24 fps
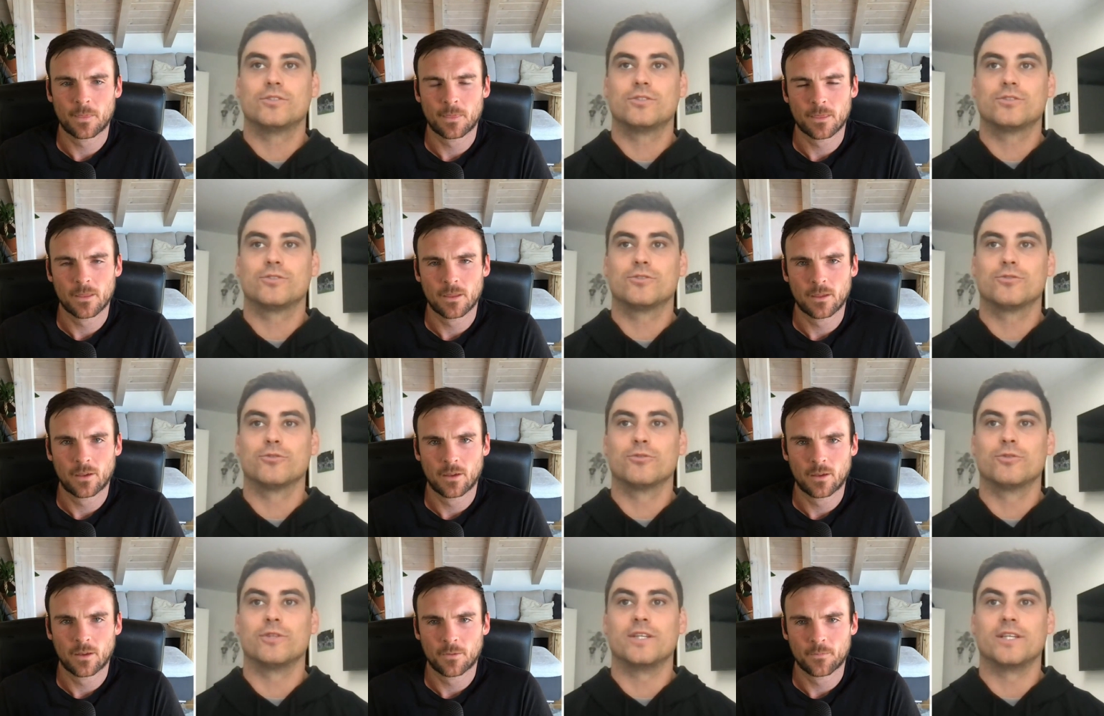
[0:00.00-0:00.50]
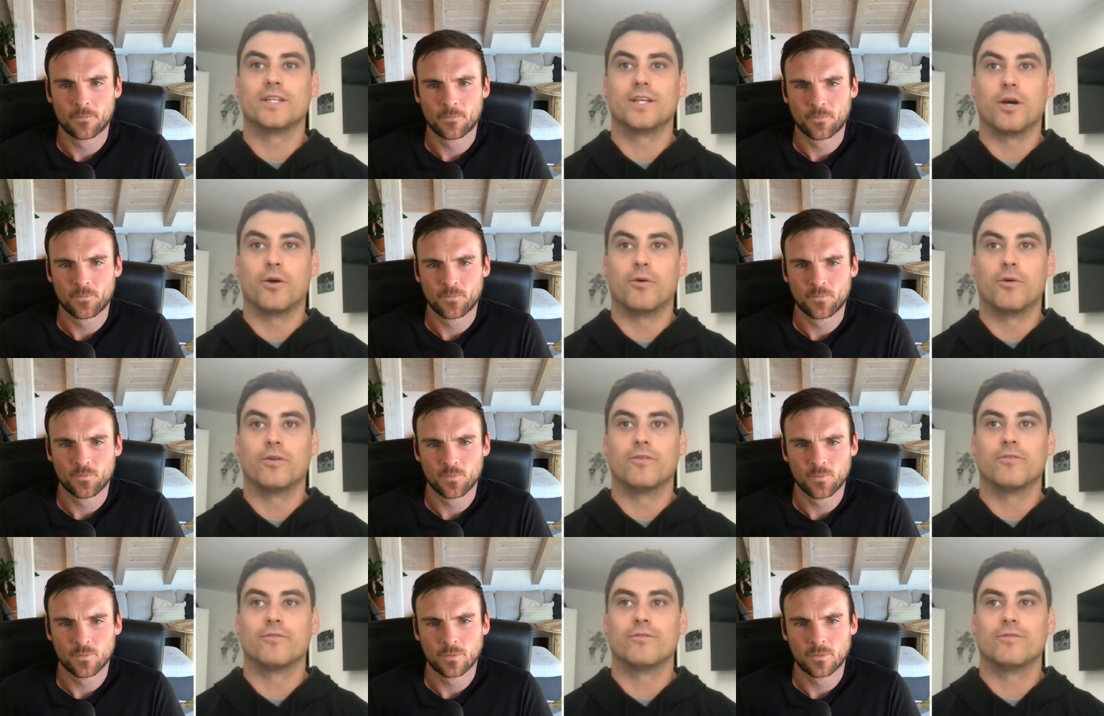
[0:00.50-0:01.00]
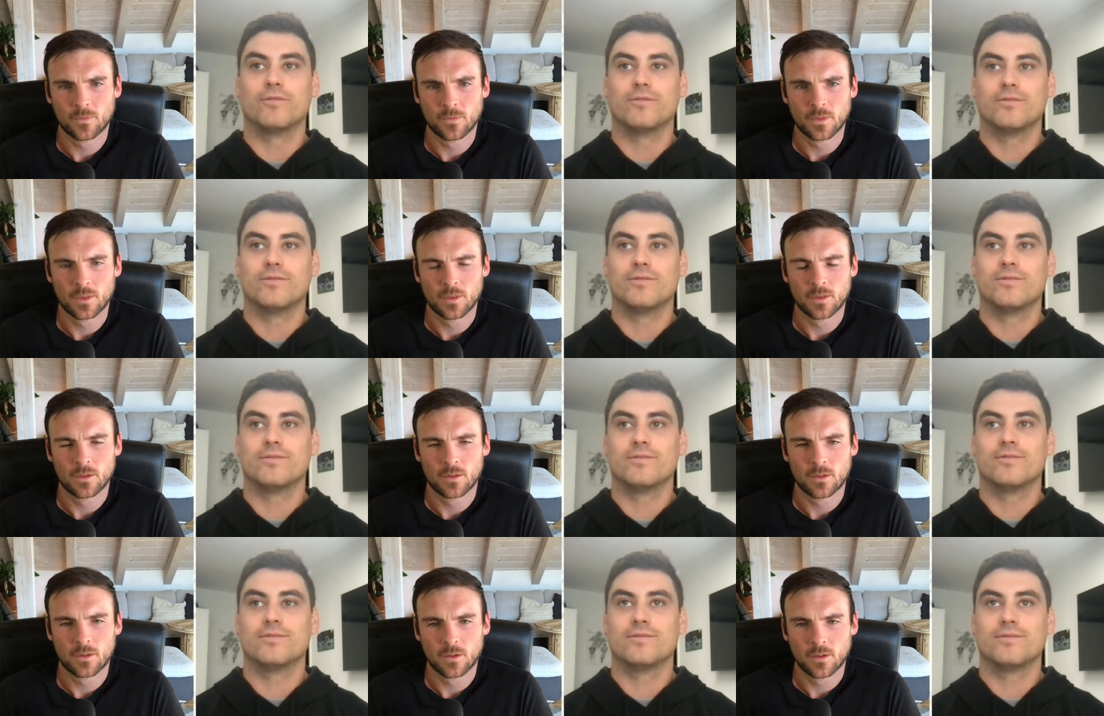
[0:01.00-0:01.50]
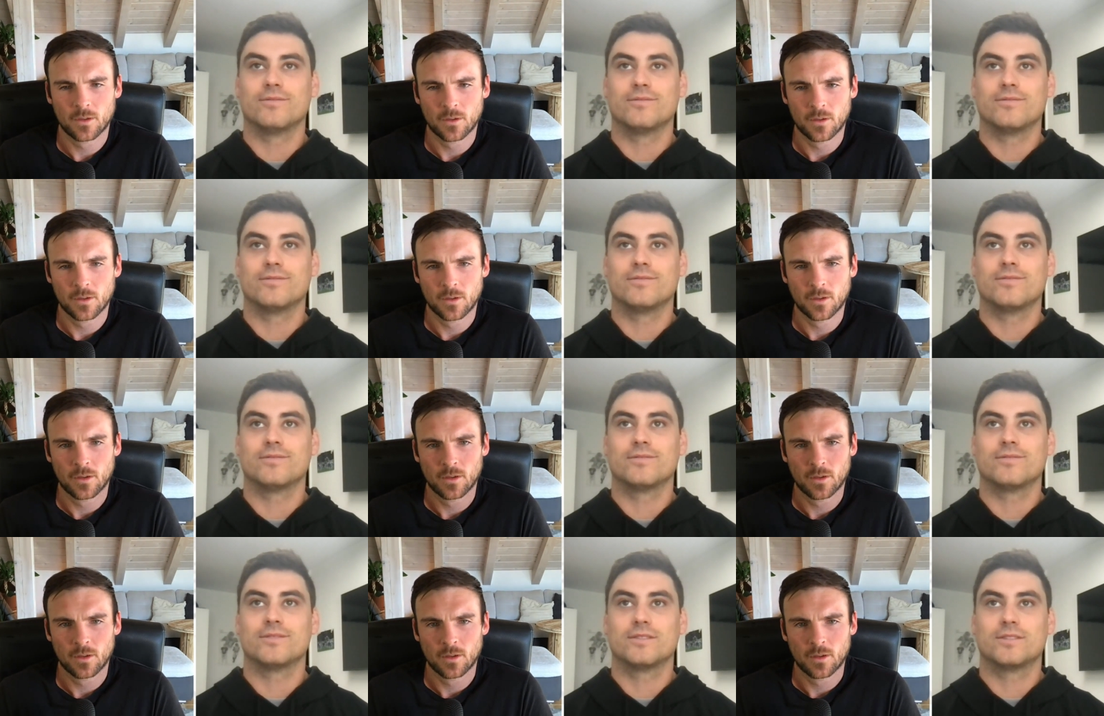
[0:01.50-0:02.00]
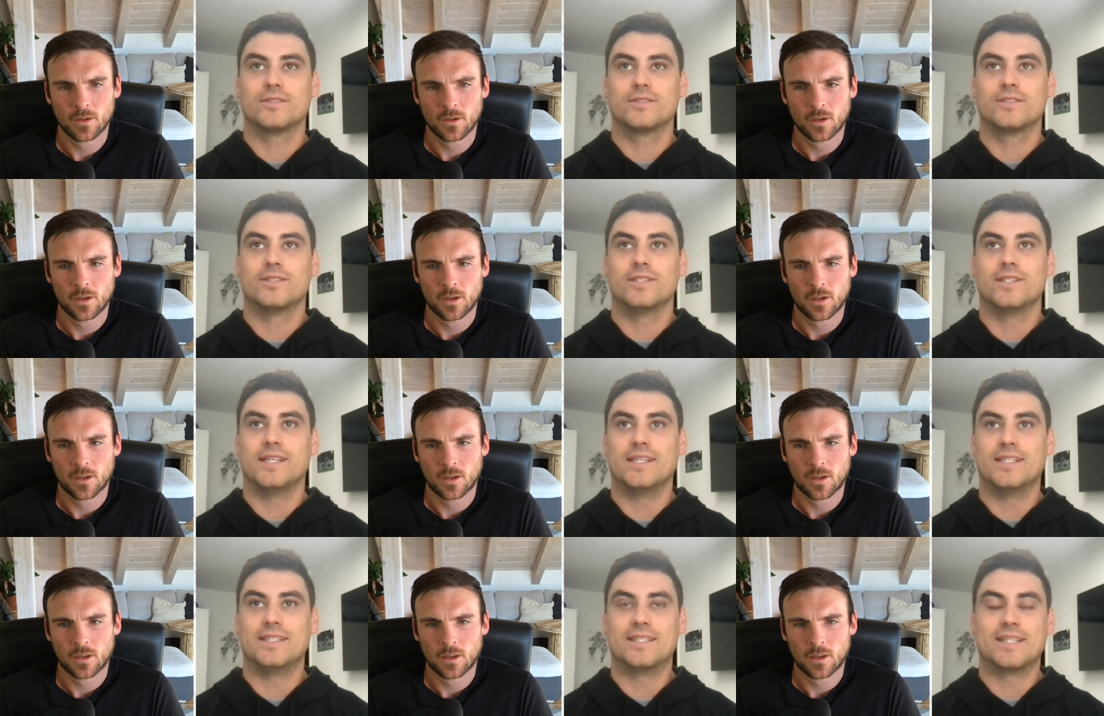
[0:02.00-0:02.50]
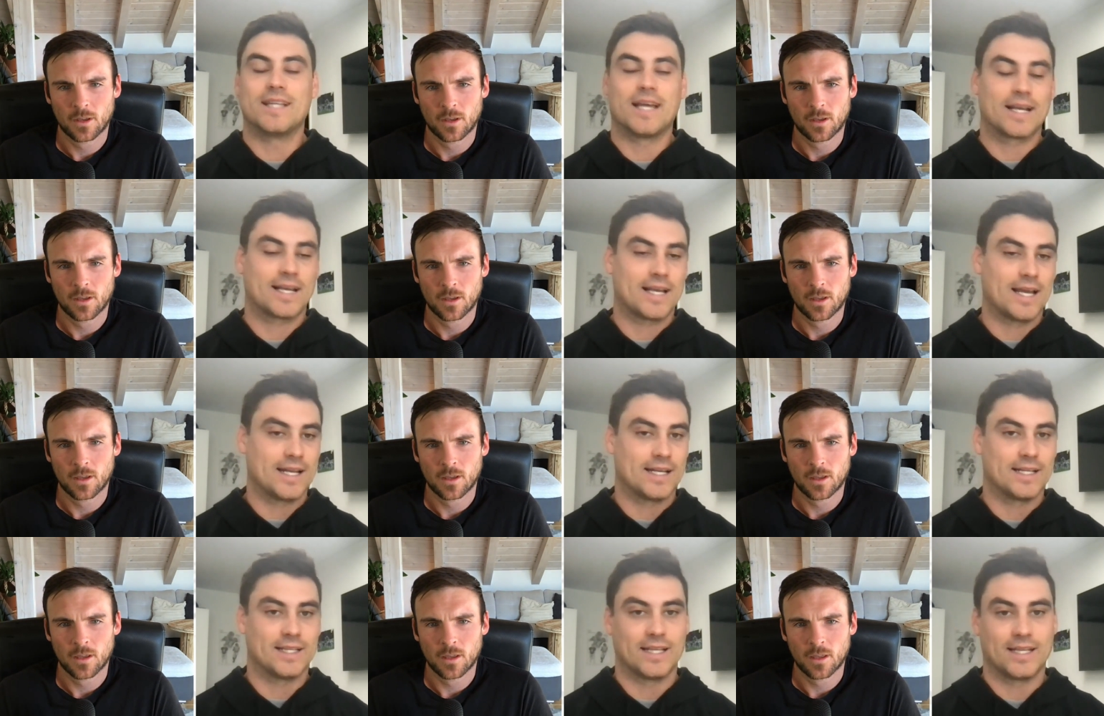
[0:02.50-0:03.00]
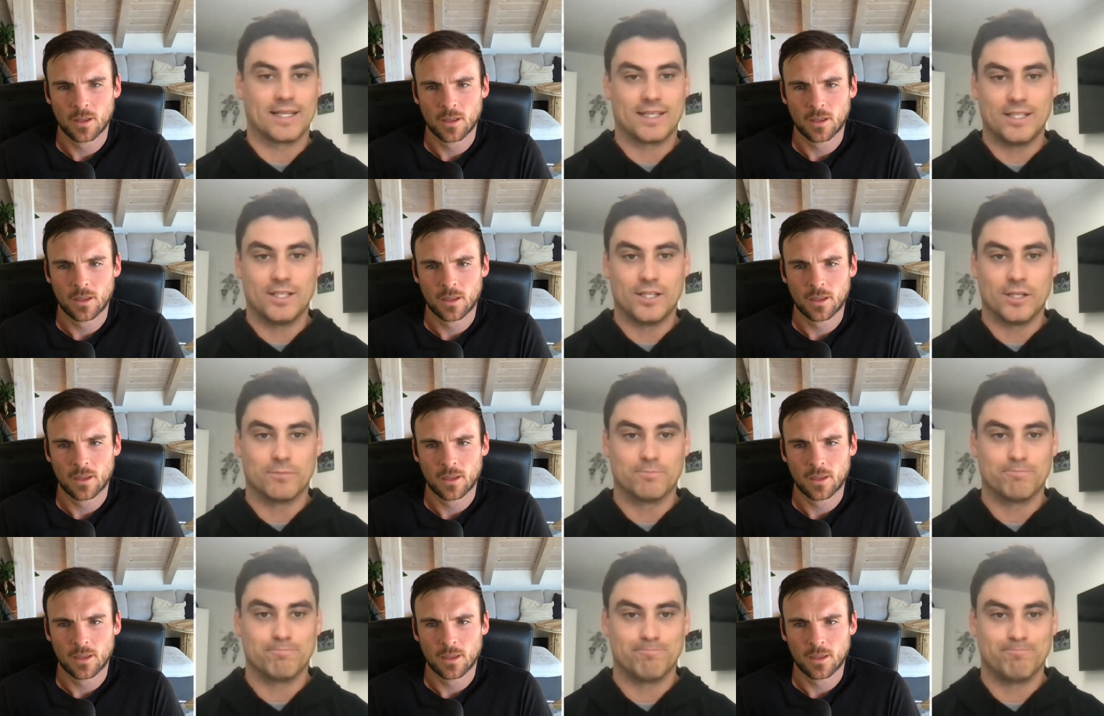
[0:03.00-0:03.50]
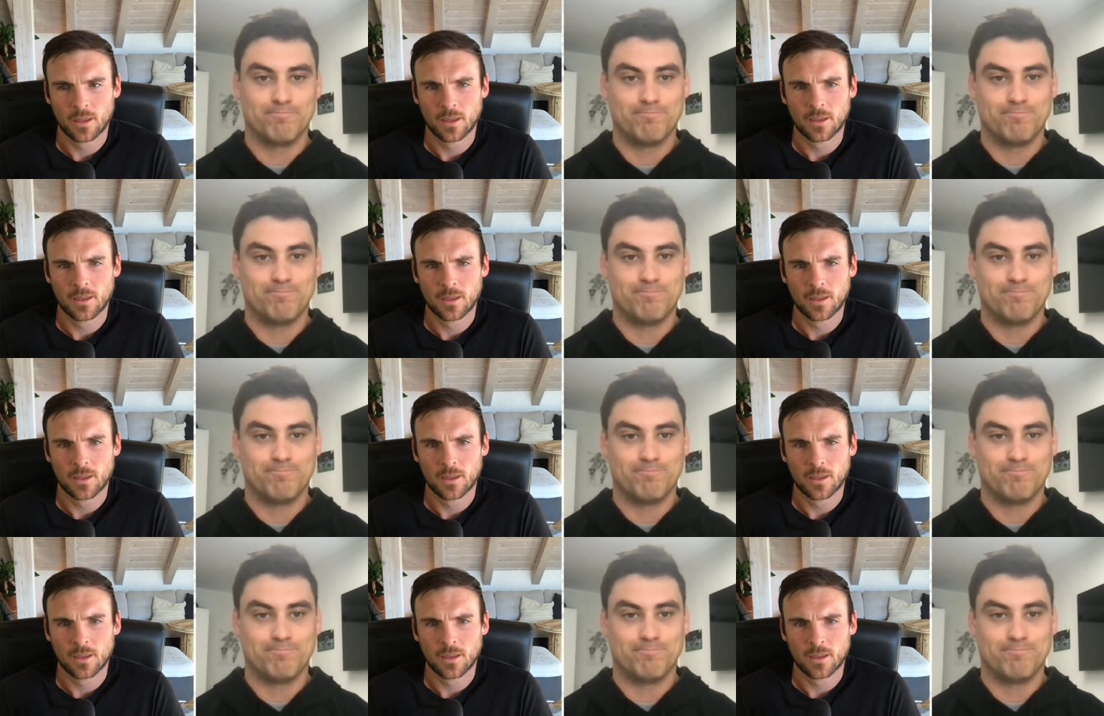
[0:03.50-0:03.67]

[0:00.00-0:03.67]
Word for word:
Speaker 1: truly going into that kind of like you know